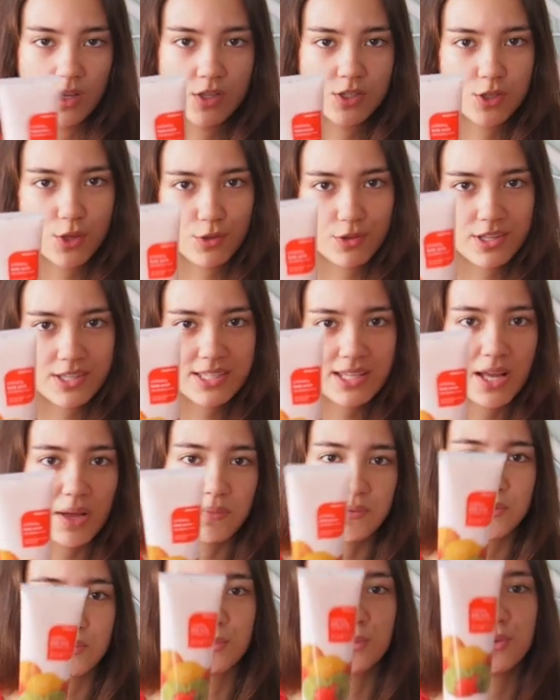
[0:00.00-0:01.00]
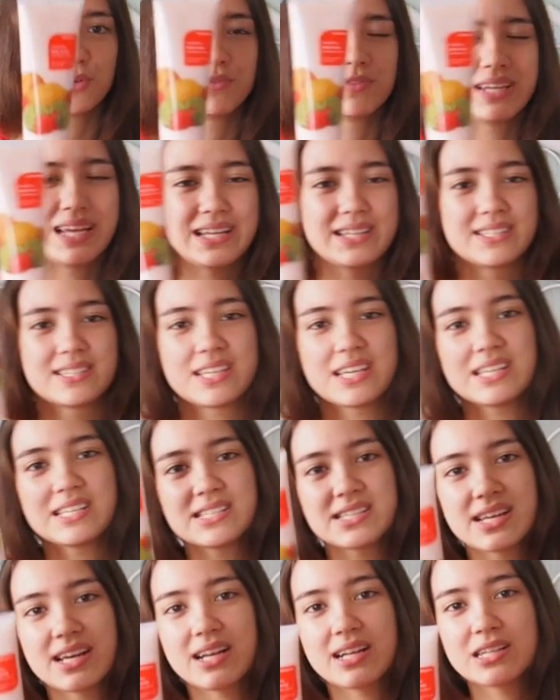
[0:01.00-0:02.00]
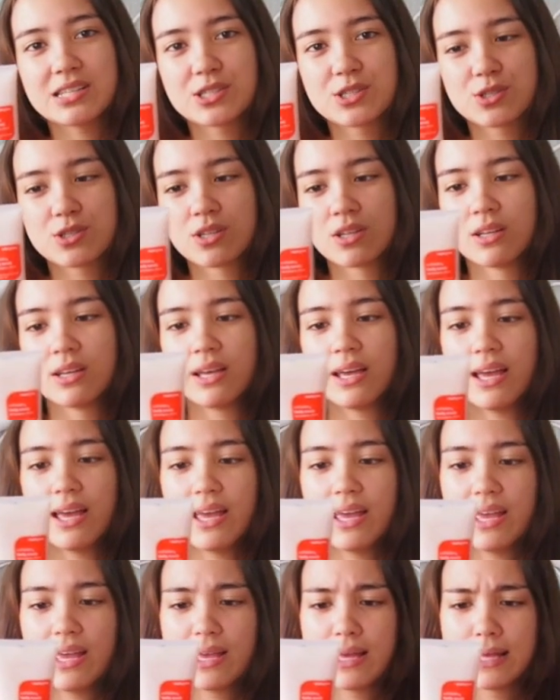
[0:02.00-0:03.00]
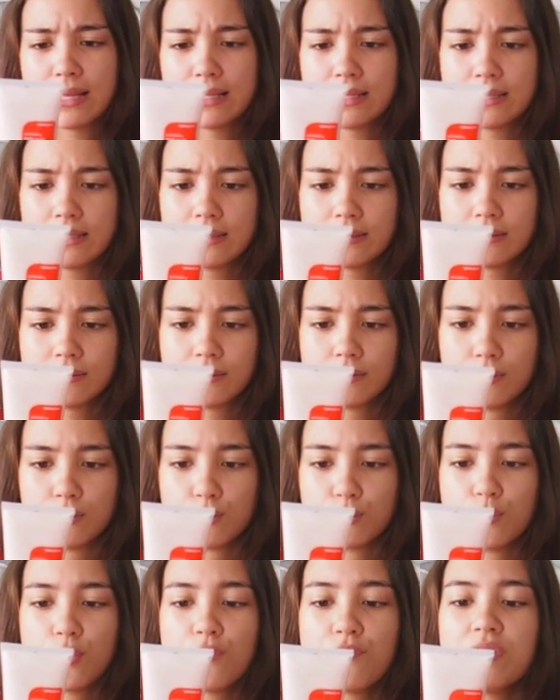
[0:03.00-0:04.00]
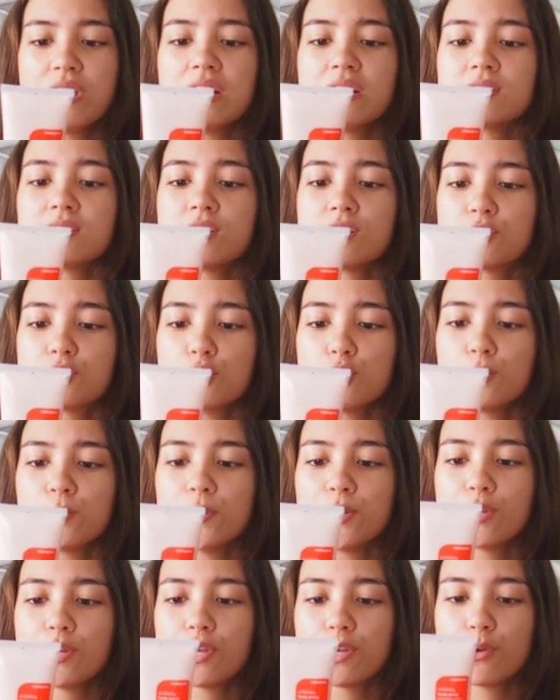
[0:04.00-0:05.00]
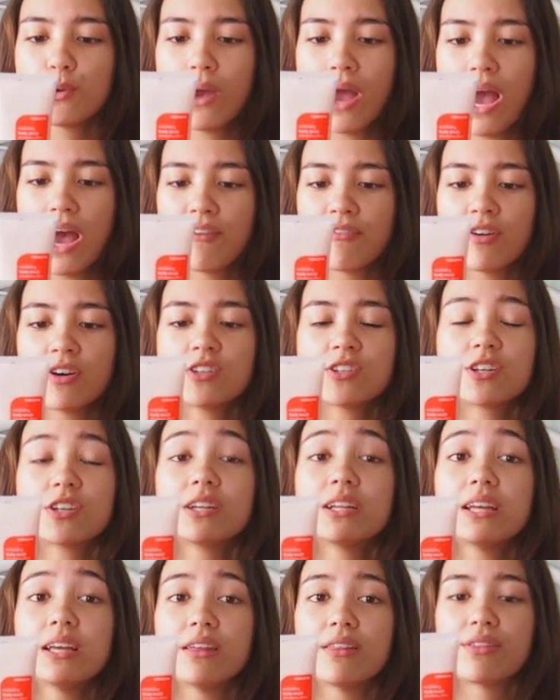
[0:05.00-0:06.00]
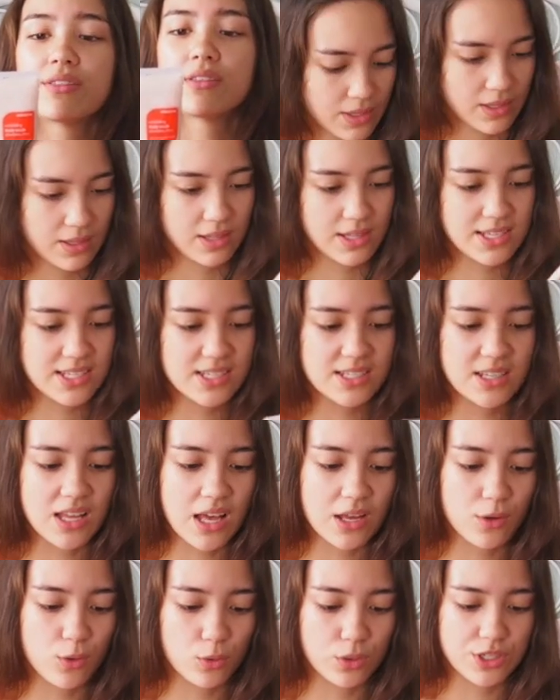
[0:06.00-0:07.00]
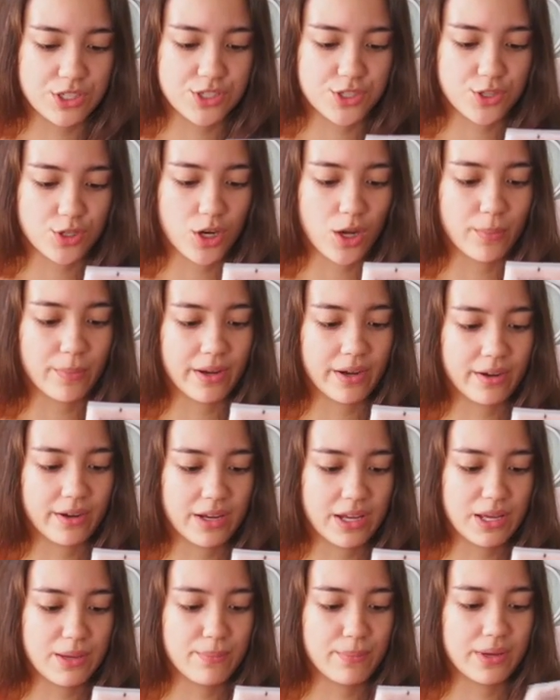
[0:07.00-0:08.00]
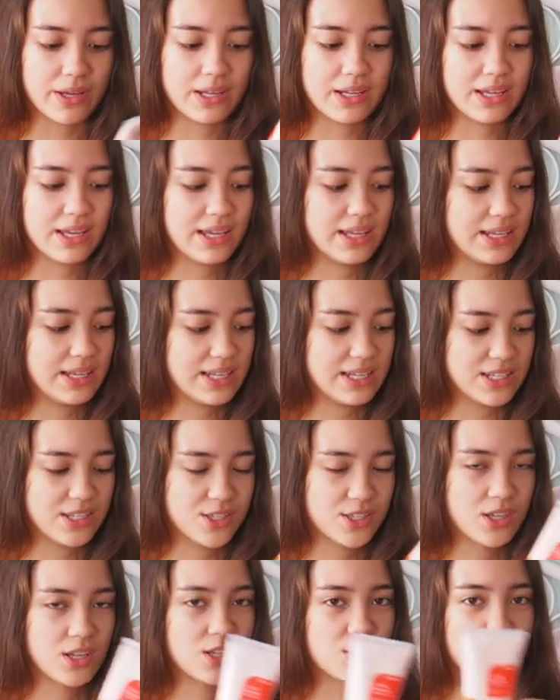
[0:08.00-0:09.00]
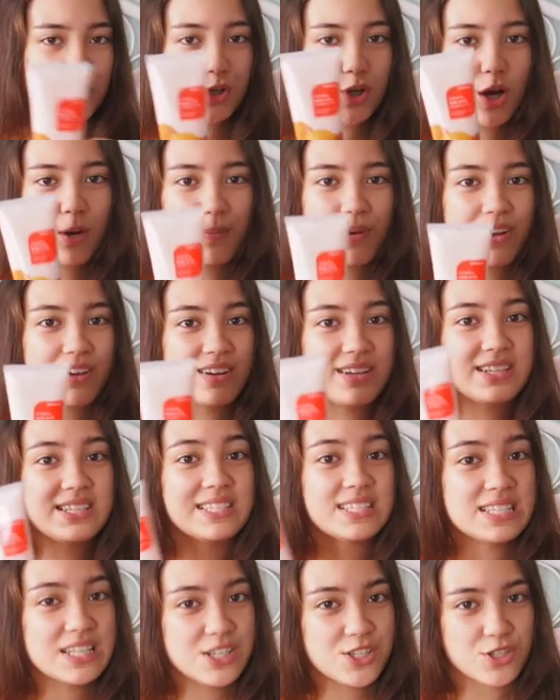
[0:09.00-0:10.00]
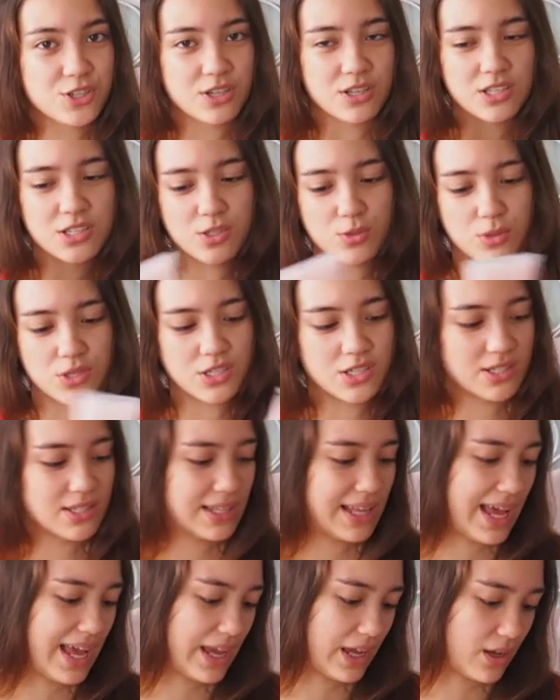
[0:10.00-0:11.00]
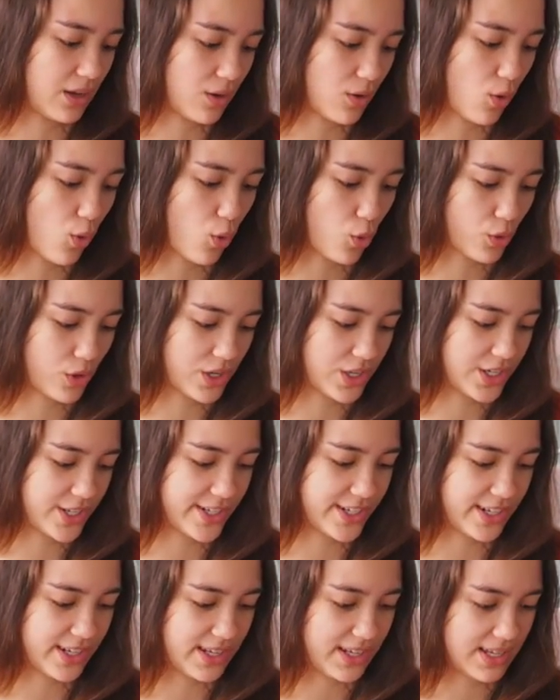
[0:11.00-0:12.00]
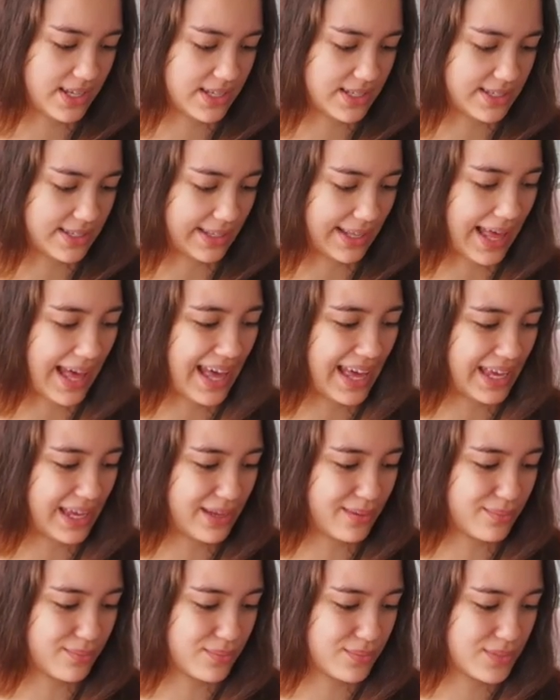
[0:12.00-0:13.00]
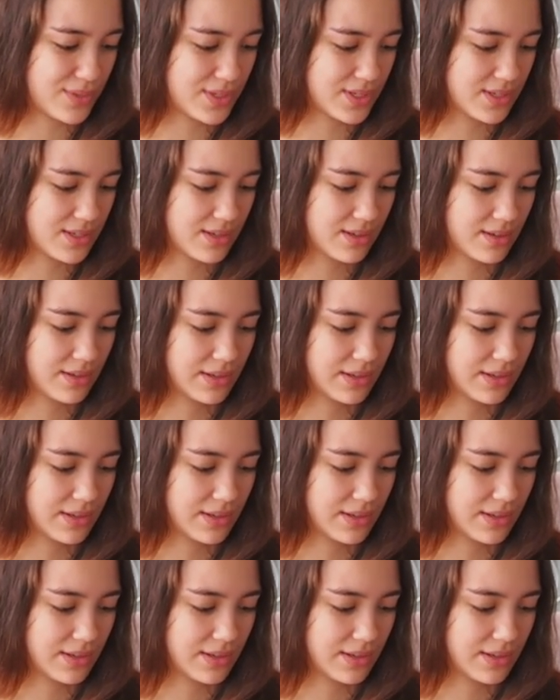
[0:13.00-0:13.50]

So this helps remove dead skin cells and reveals the true beauty you have underneath. This is not only strawberry, but it is strawberry citrus, which is like oranges, limes,